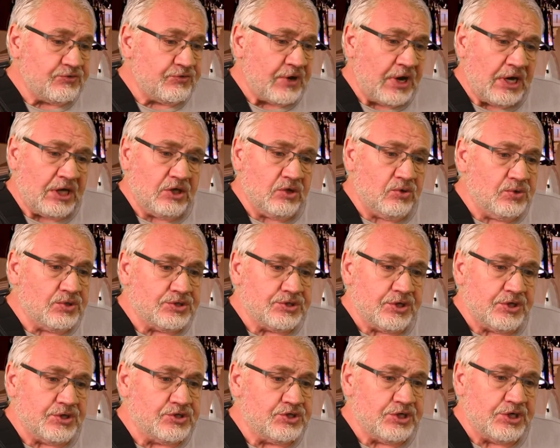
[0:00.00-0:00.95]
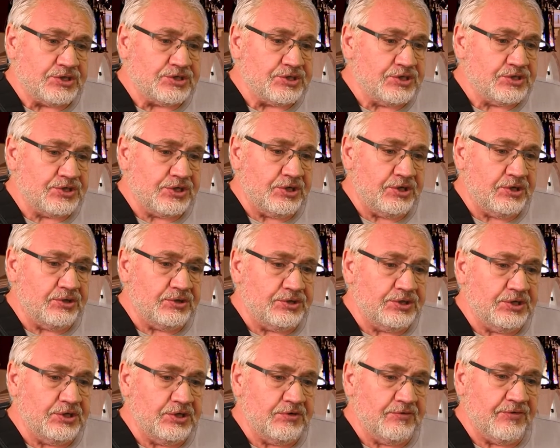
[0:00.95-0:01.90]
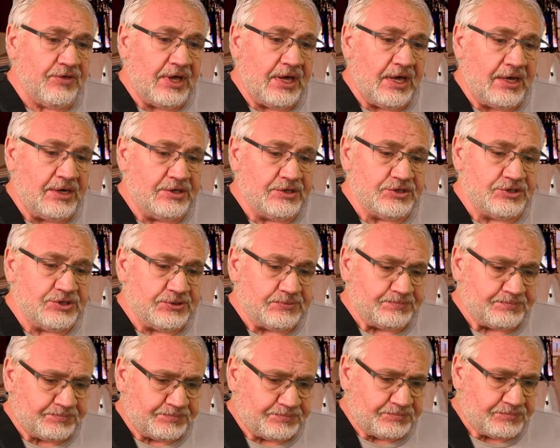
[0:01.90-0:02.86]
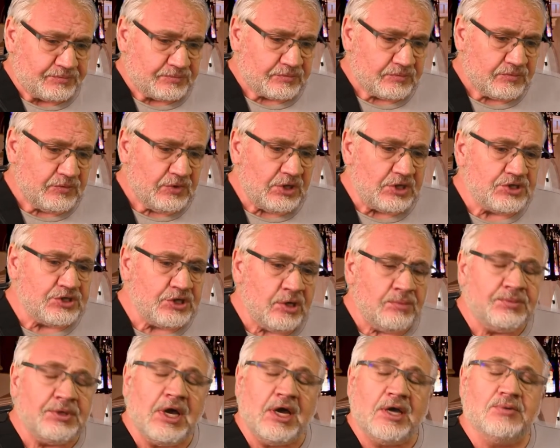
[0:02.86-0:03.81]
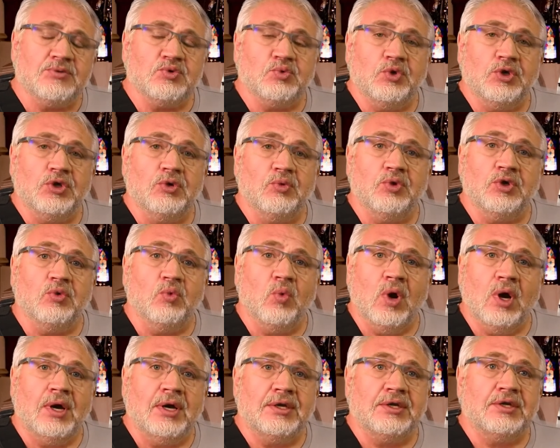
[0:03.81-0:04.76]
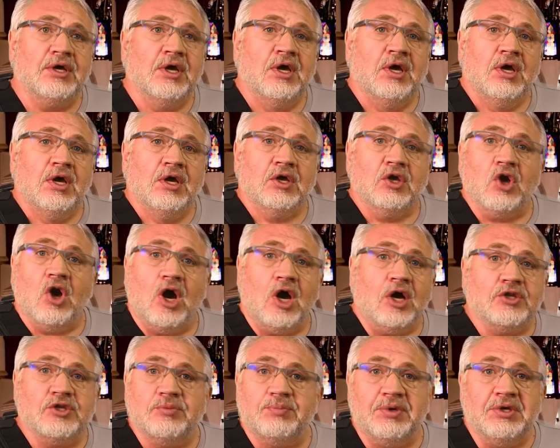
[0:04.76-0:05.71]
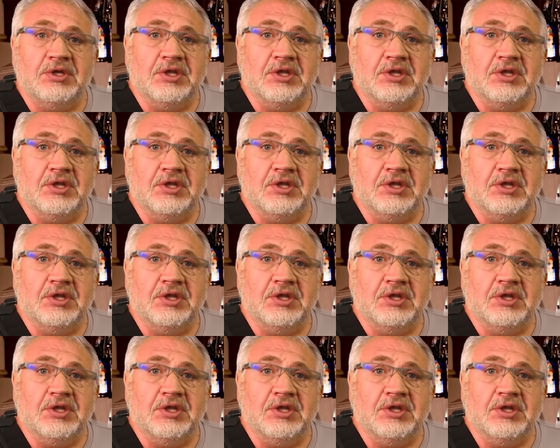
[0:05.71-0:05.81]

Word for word: followers are just as guilty of that as sometimes we, we want God to be